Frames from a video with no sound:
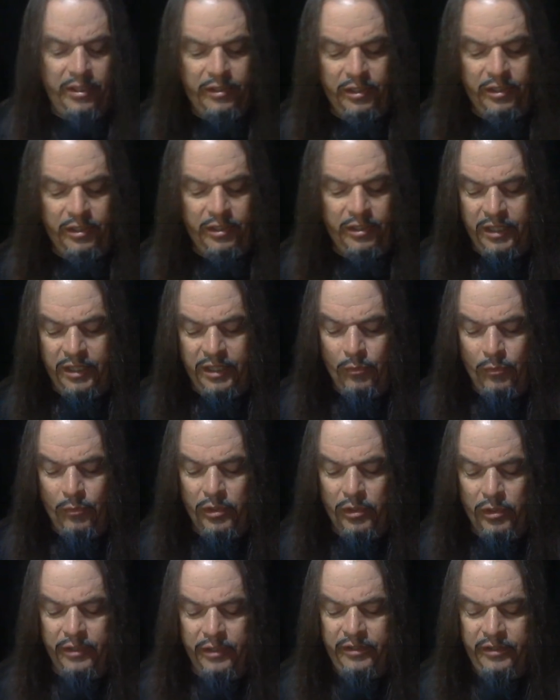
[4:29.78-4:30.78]
that they
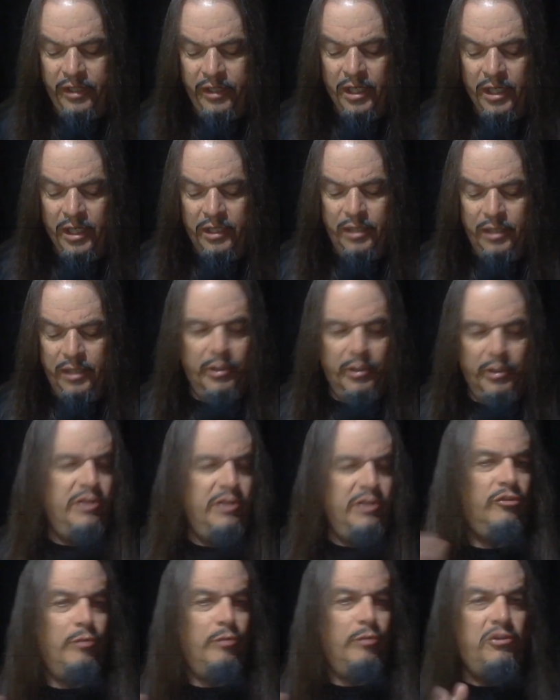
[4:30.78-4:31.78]
wanted to
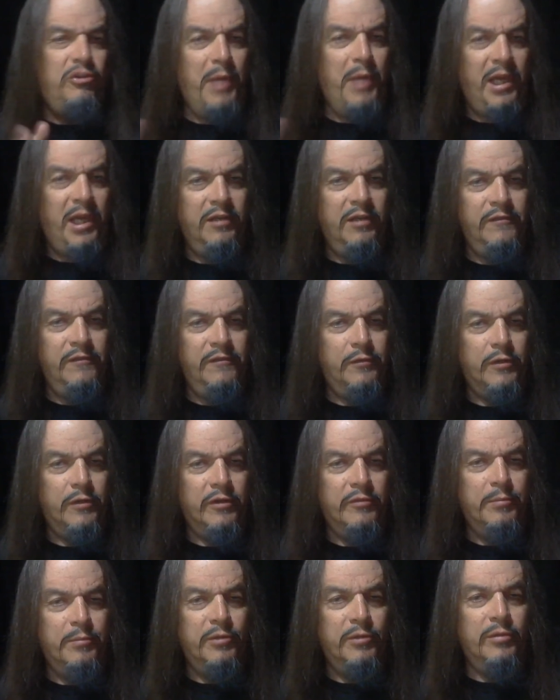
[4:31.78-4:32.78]
switch back and
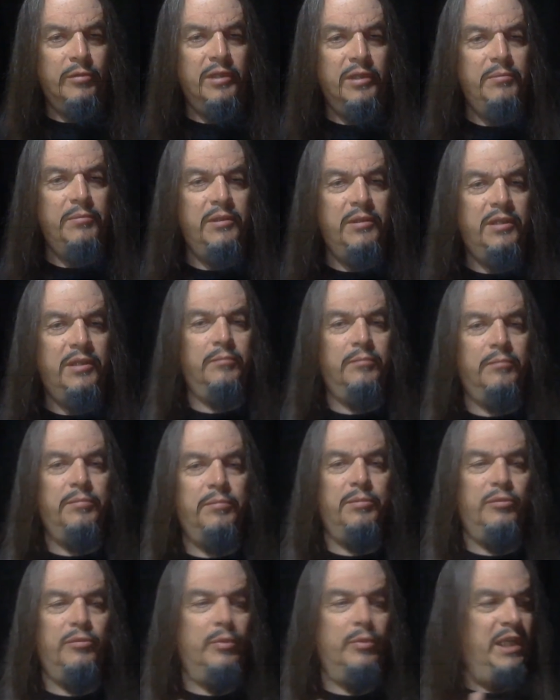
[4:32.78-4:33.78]
forth between
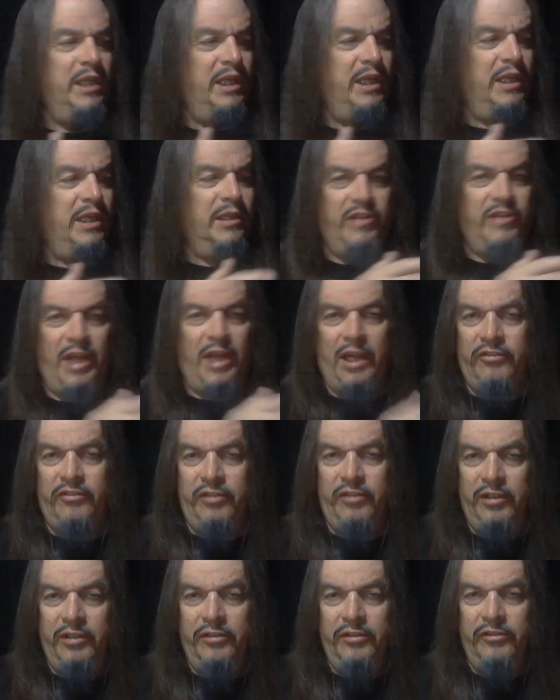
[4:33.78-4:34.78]
getting the tax
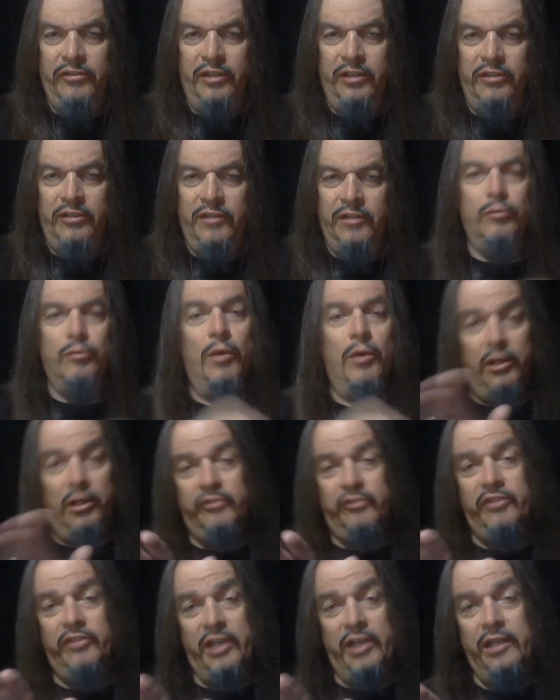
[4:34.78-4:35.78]
incentives while
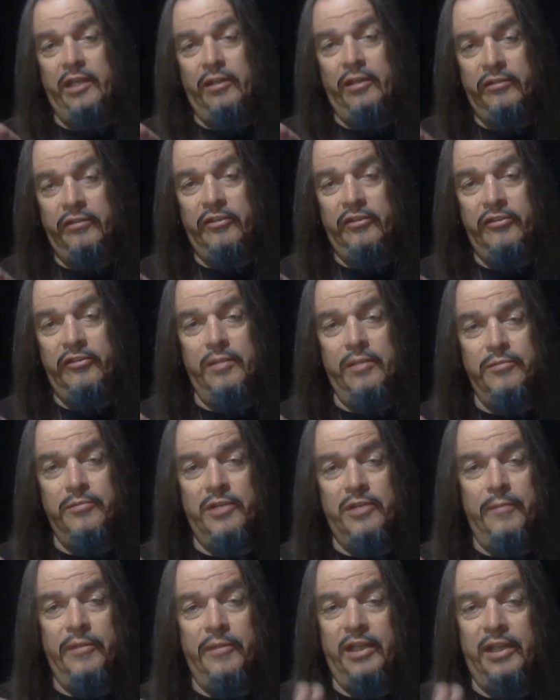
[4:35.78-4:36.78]
saying at the same
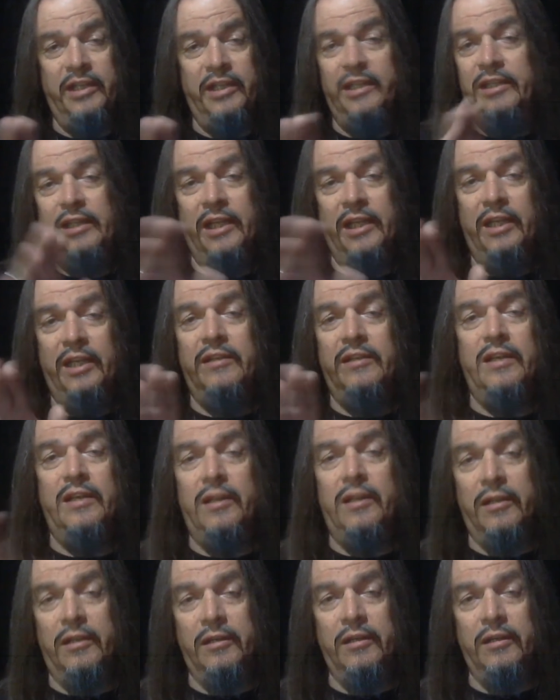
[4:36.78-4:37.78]
time that they didn't get a
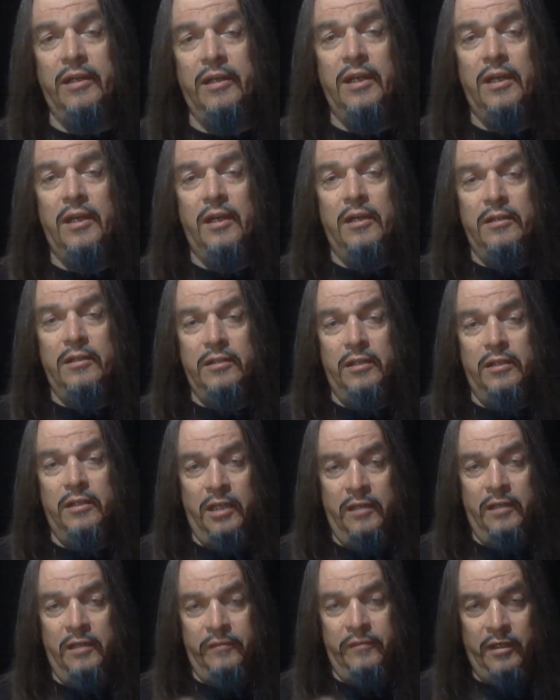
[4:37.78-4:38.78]
dollar,
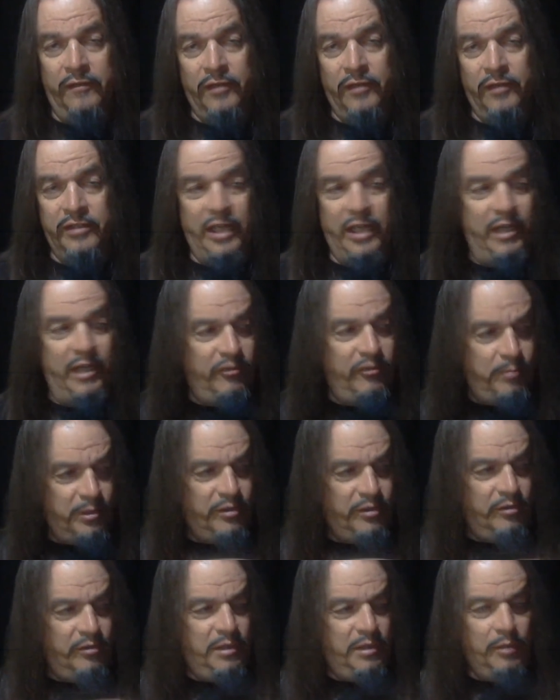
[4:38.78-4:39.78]
of our taxes, but
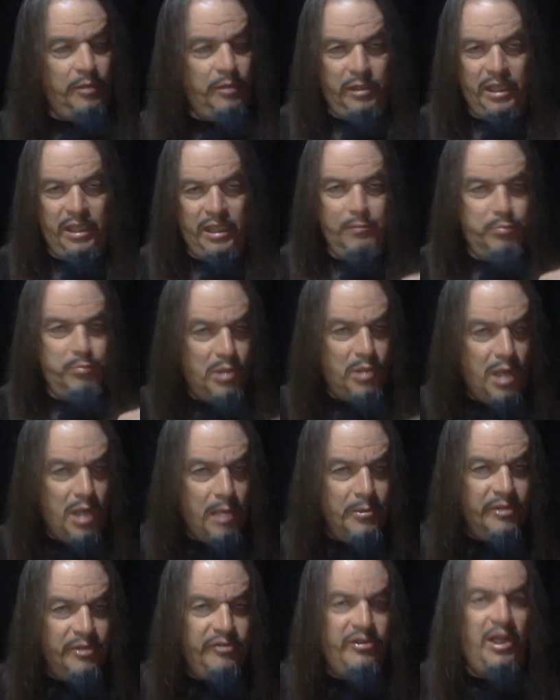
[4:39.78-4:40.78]
they were getting
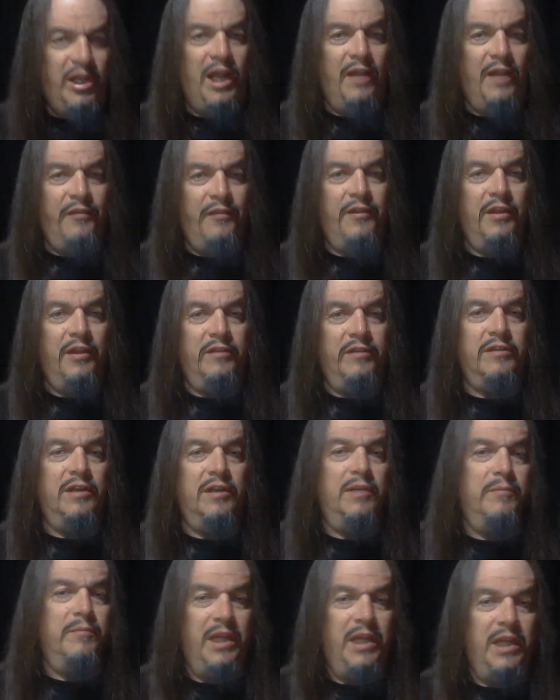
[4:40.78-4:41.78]
promised at that
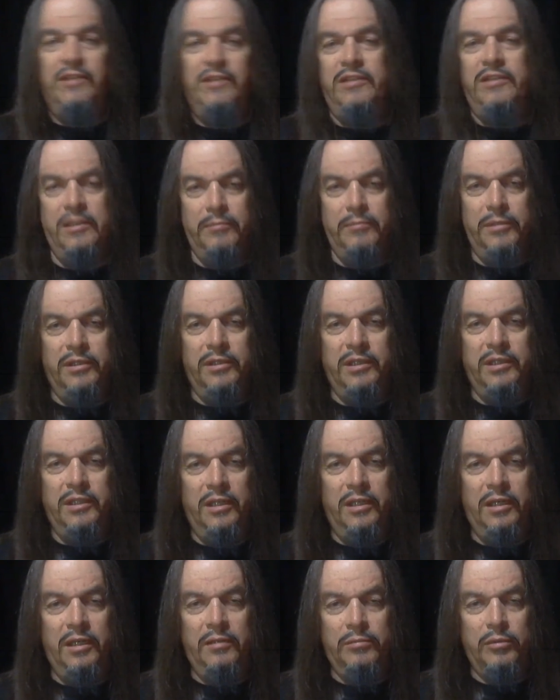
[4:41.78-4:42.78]
time
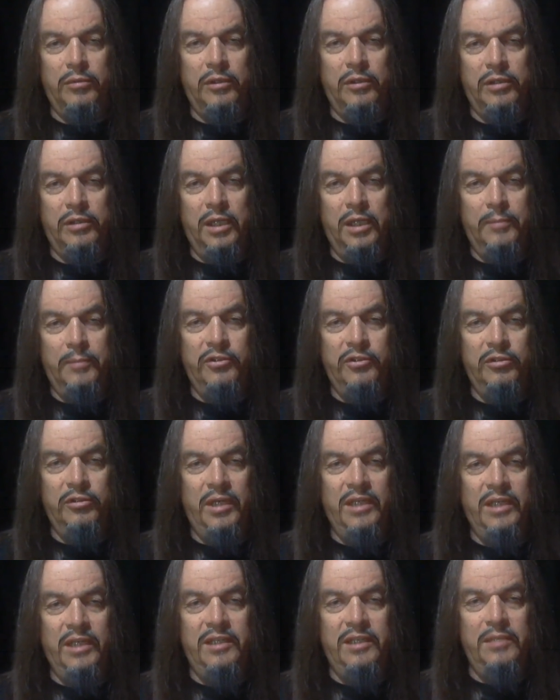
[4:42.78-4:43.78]
up to
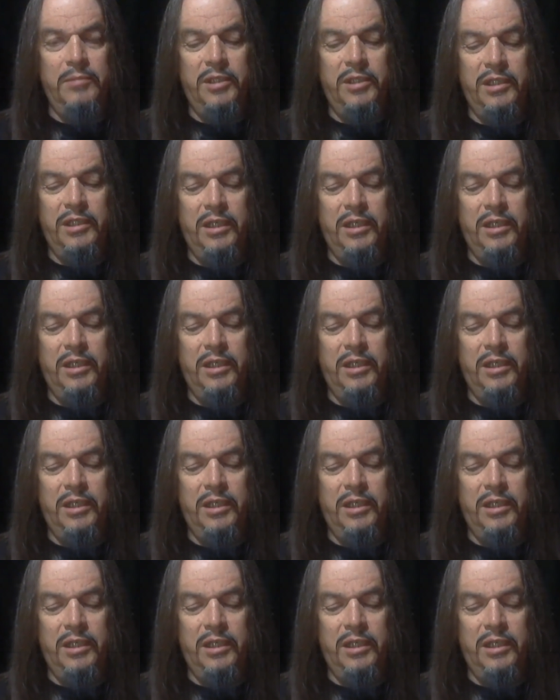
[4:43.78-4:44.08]
18 million.